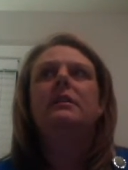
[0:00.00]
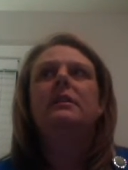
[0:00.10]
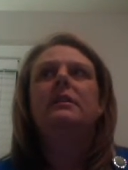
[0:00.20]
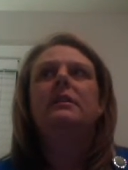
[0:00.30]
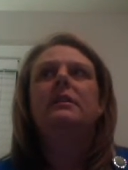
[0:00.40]

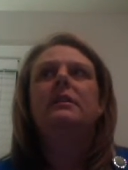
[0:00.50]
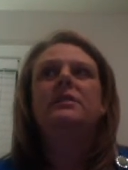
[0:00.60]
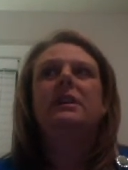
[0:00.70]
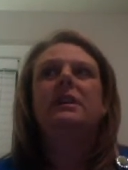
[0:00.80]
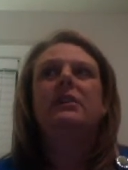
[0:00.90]
the first
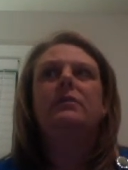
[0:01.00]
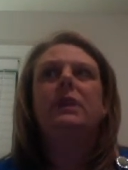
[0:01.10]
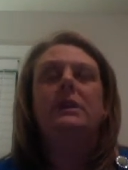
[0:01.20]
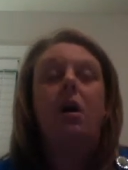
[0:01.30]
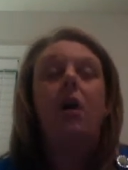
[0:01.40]
thing you
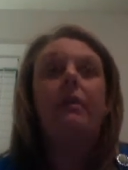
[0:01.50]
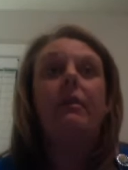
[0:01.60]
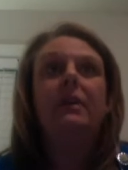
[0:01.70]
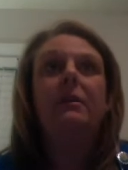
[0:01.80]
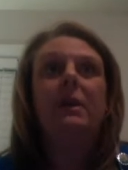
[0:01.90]
need not
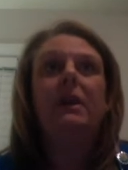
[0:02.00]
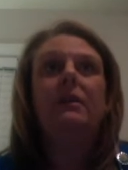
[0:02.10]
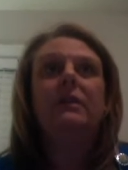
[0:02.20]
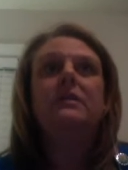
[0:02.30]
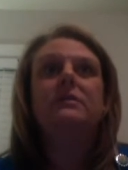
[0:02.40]
think about
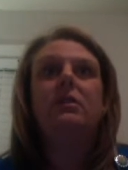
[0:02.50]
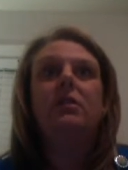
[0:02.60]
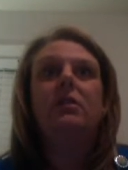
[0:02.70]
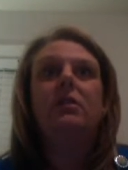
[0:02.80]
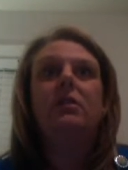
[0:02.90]
is a heart
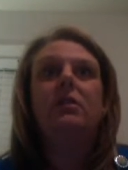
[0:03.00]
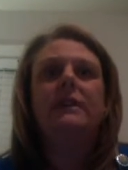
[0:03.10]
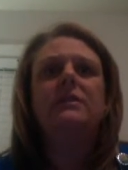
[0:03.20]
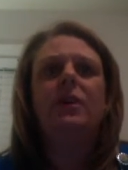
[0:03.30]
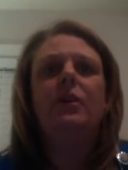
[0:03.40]
attack. That's
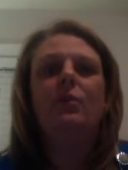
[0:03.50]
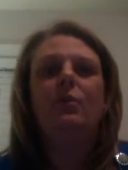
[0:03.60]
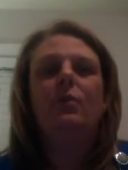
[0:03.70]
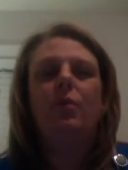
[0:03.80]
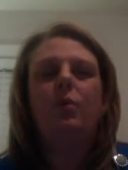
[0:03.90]
not even
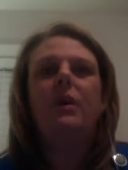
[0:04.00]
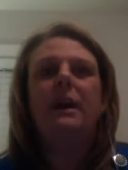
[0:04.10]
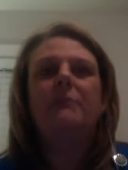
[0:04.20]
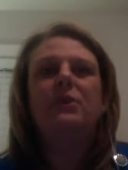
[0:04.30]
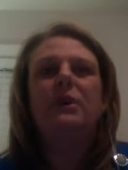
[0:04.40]
what
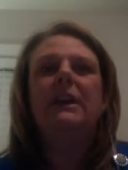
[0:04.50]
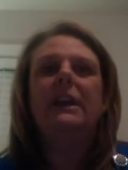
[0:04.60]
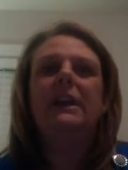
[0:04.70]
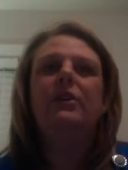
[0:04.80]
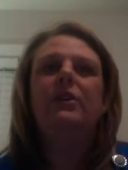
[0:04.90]
I'm trying to
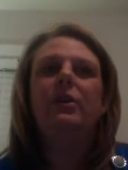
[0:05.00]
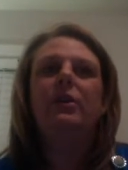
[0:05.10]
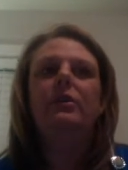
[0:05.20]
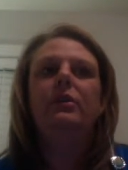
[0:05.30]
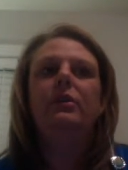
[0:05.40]
get you to
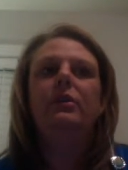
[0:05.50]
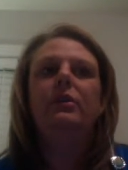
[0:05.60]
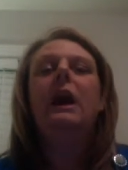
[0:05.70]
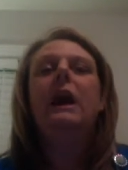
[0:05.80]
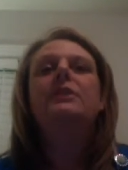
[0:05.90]
do.
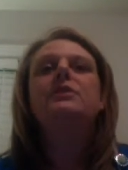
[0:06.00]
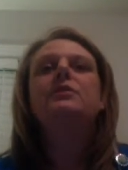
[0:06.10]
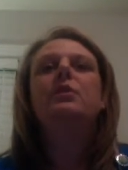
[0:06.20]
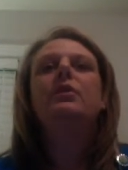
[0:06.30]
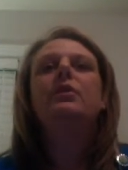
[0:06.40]
I just
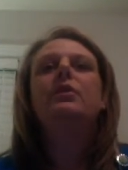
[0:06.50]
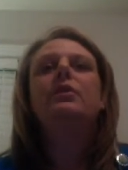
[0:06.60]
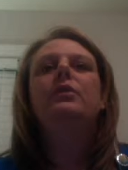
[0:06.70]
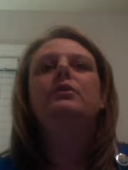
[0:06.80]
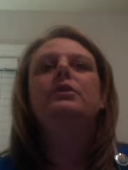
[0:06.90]
want
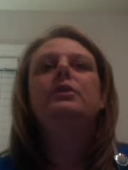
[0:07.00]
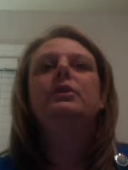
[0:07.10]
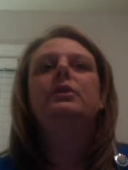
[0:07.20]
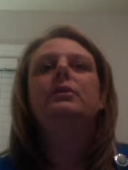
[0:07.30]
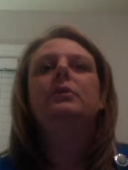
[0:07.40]
you
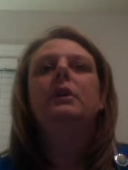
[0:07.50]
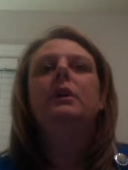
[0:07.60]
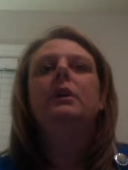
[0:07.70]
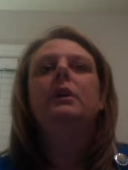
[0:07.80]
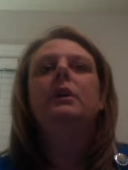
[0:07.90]
to
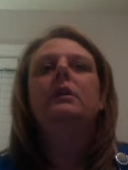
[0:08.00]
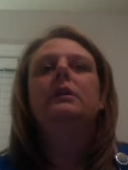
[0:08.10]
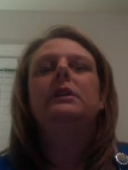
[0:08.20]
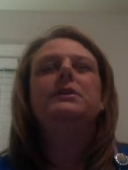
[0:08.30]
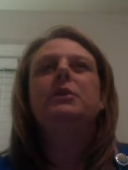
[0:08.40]

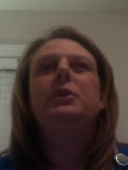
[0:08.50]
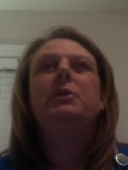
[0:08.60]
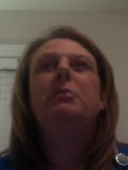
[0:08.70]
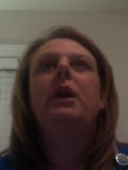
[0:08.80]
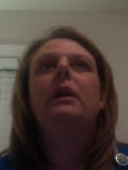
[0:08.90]
listen to your
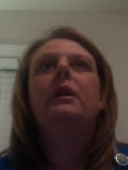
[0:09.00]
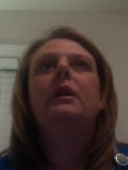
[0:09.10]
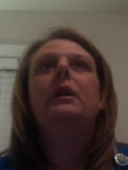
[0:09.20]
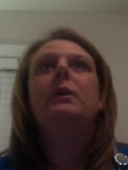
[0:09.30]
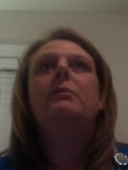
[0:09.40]
body.
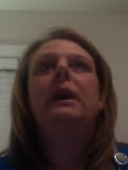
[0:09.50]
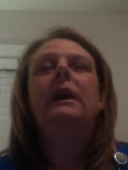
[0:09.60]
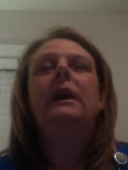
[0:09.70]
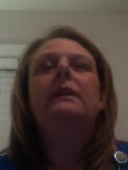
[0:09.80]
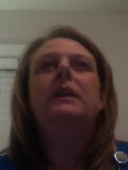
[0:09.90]

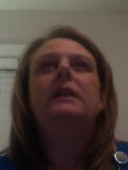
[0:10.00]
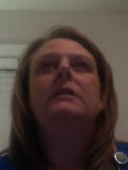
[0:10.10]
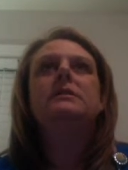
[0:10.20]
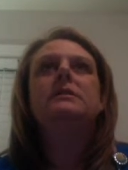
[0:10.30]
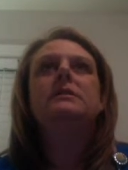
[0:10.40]
Pain and
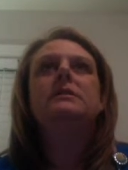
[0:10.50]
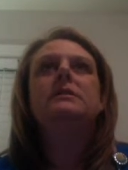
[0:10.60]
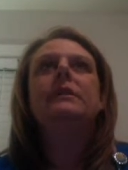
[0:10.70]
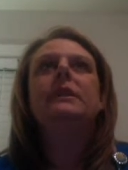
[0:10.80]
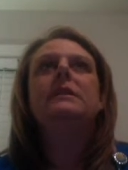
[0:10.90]

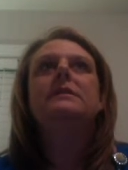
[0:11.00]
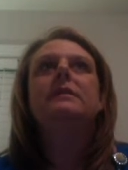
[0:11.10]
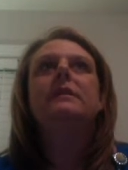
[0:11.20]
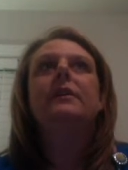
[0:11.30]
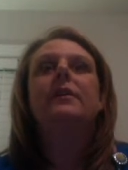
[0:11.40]
discomfort is
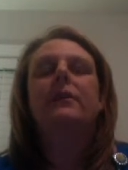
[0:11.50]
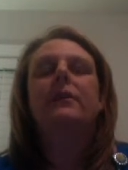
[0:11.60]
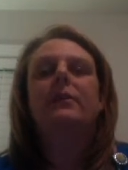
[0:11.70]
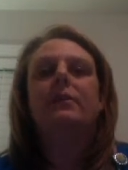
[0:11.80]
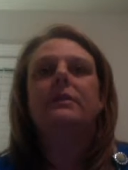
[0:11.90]
there
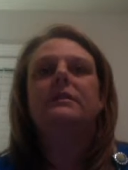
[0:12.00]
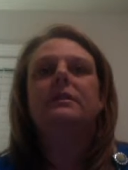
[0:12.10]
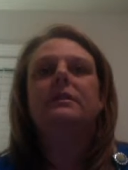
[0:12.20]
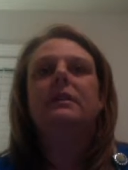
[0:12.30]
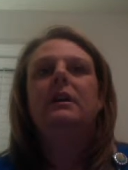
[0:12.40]
for a
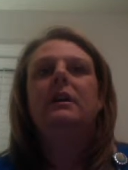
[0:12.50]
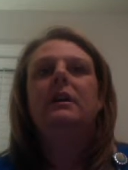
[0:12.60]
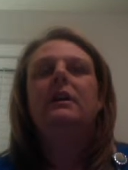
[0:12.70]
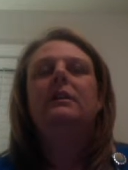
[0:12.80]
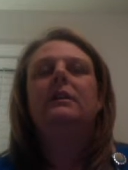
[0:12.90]
reason.
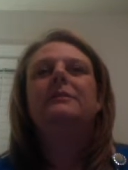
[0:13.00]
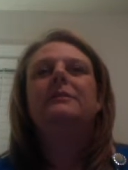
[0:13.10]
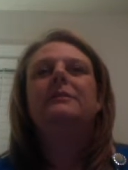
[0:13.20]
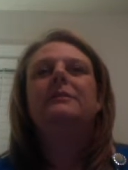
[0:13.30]
Um,